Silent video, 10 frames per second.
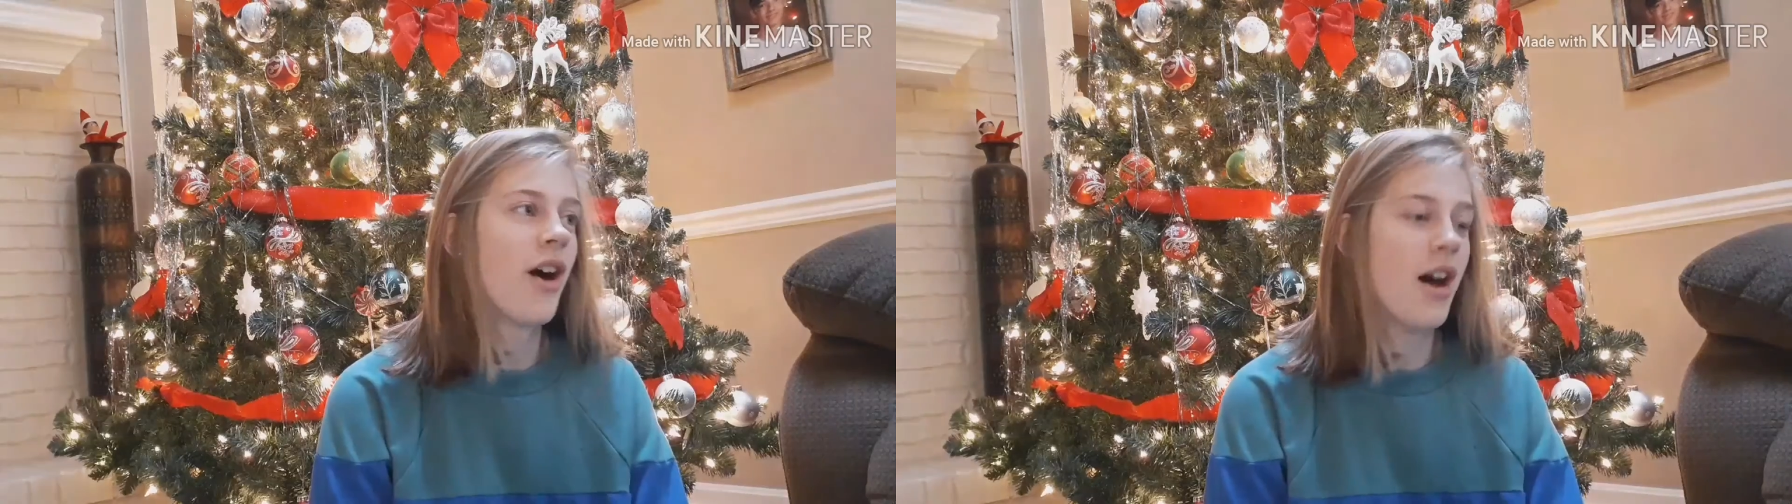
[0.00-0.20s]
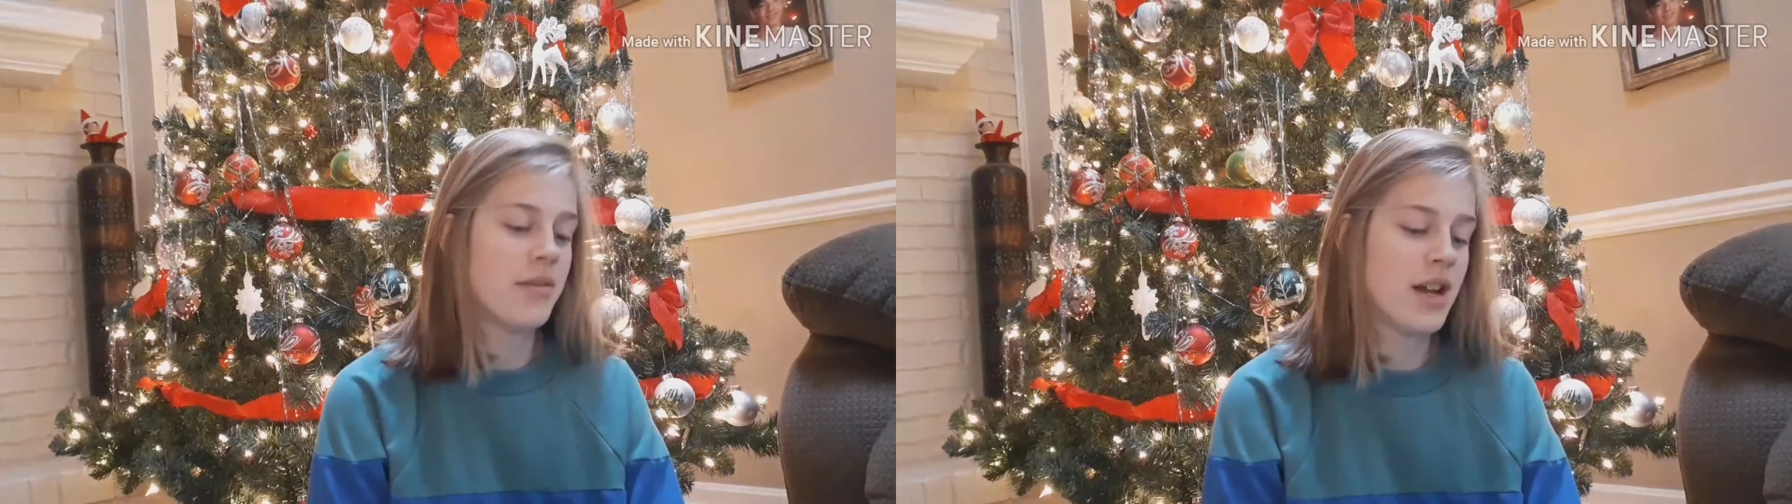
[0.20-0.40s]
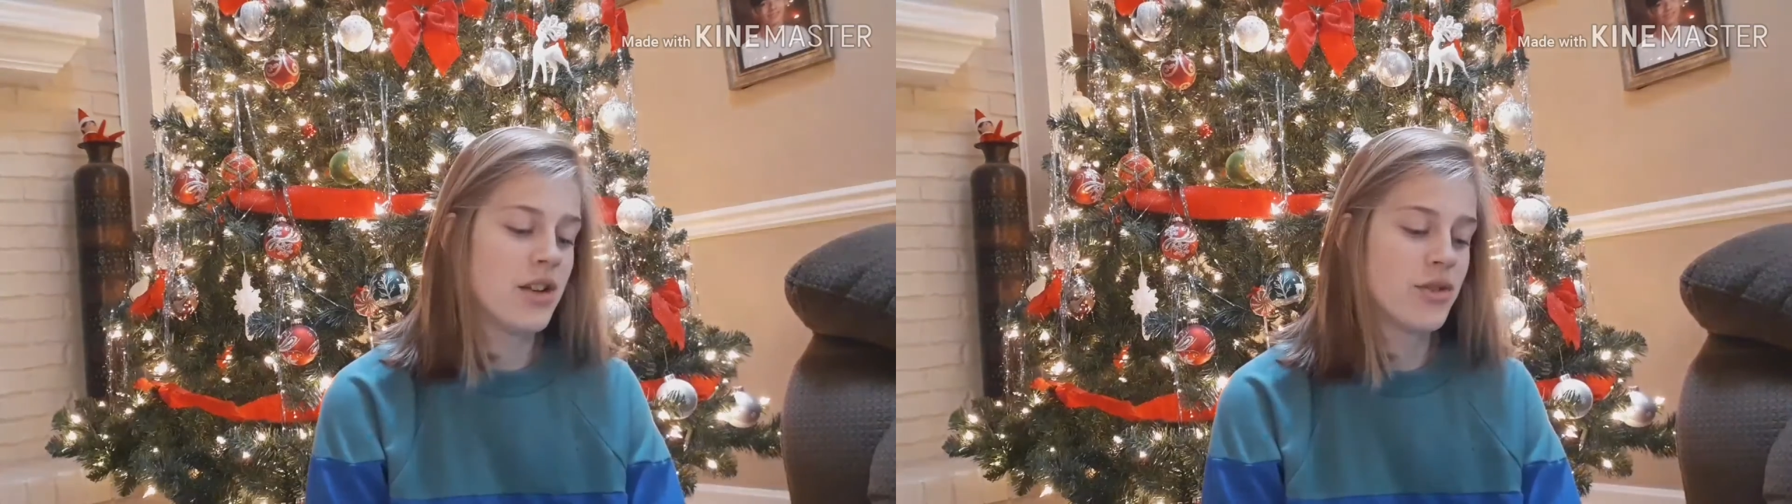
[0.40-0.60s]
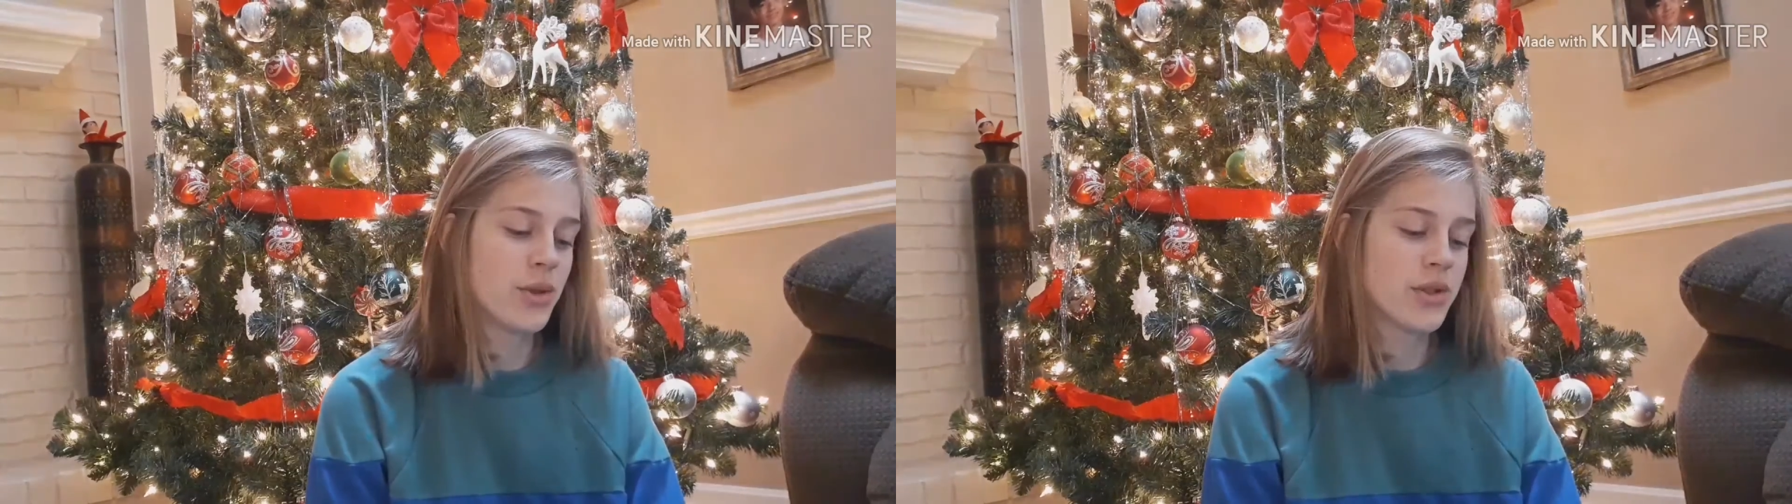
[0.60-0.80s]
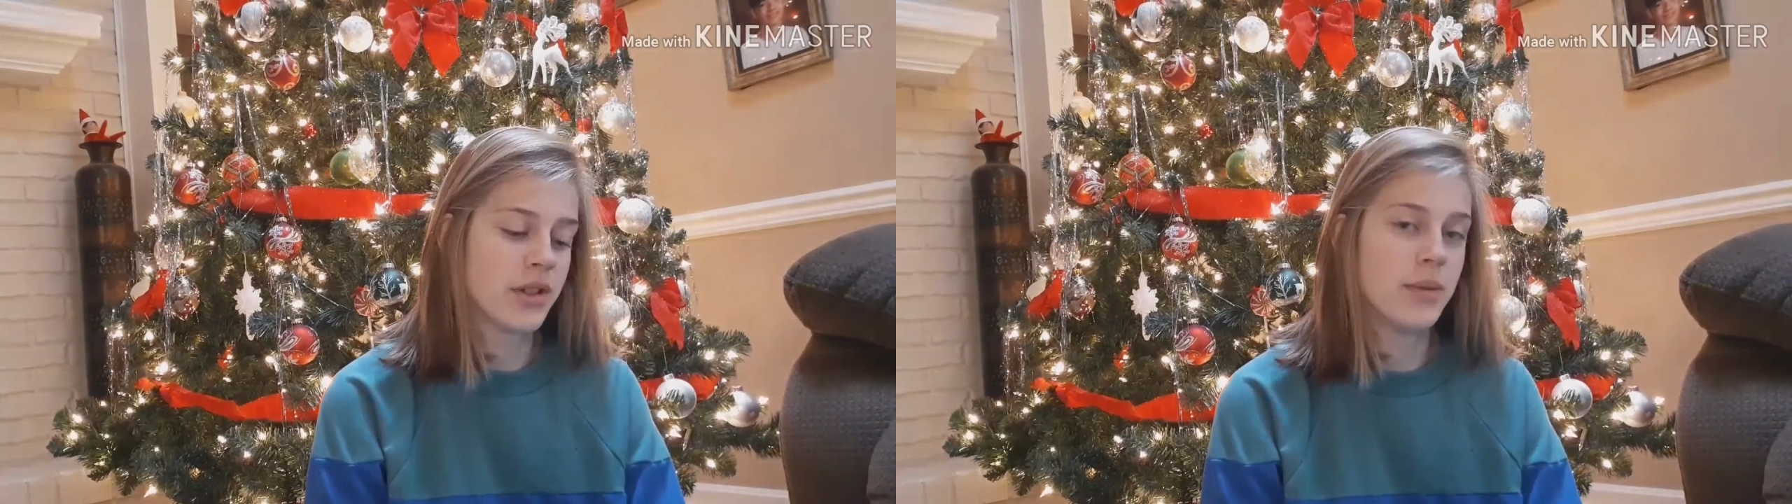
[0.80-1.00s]
God in
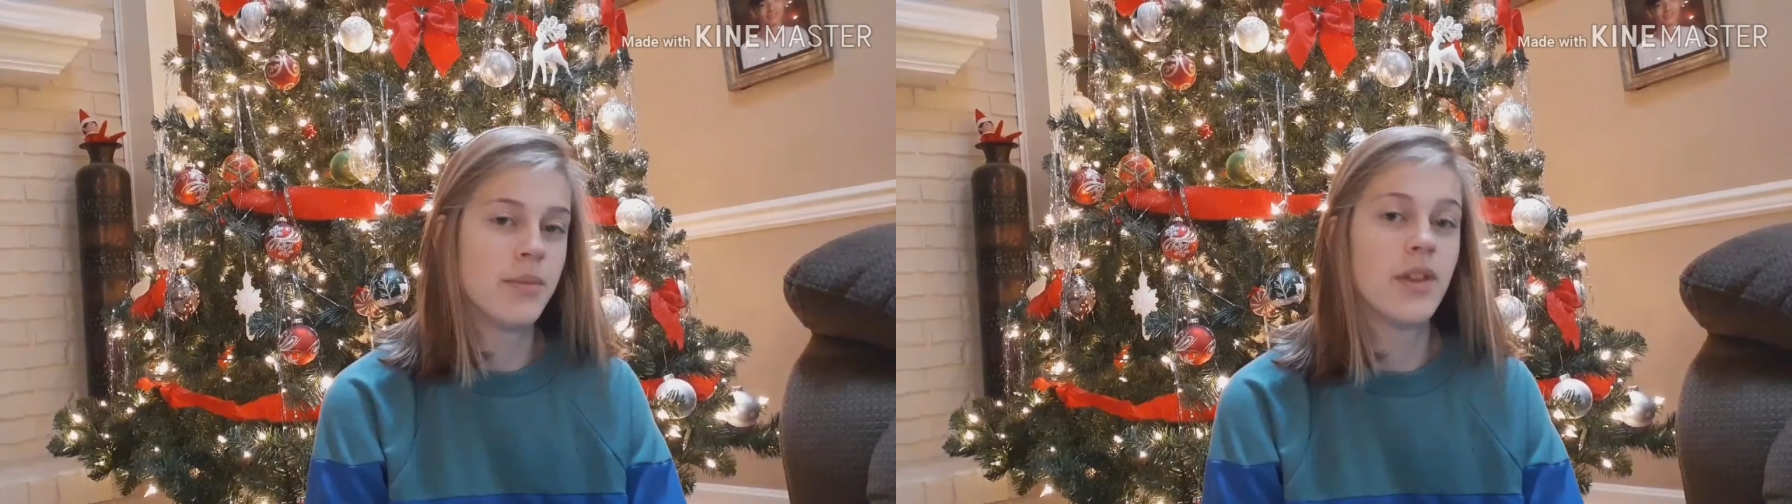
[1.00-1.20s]
Jerusalem,